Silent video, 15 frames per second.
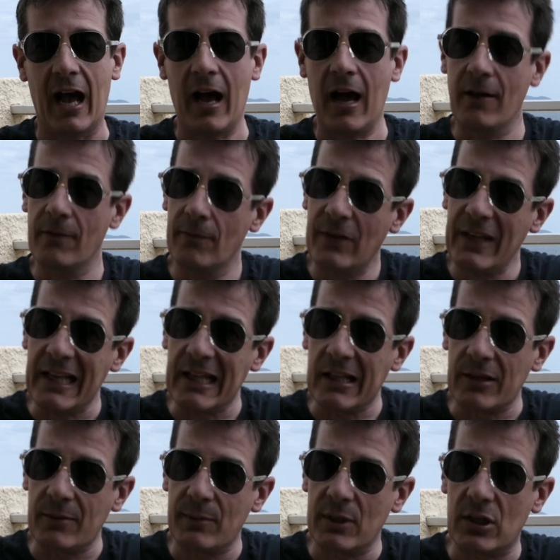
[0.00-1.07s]

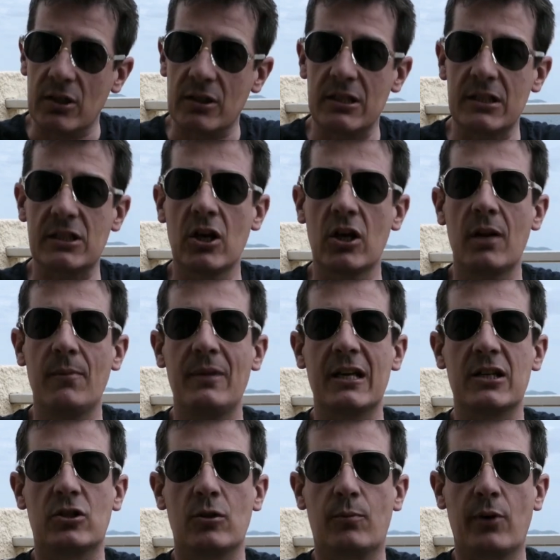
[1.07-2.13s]
unveiled because it's gonna be a
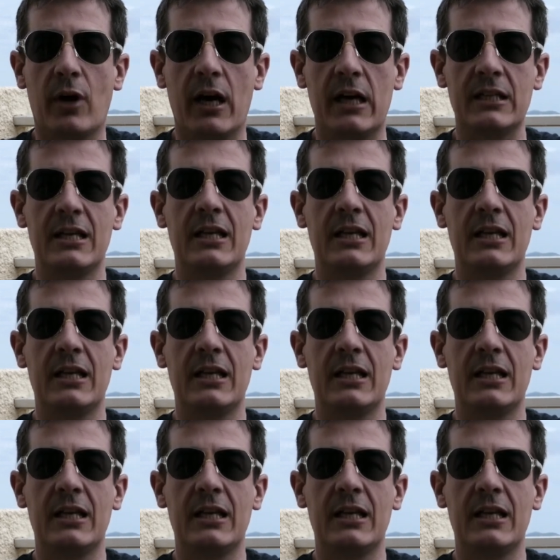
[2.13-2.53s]
surprise.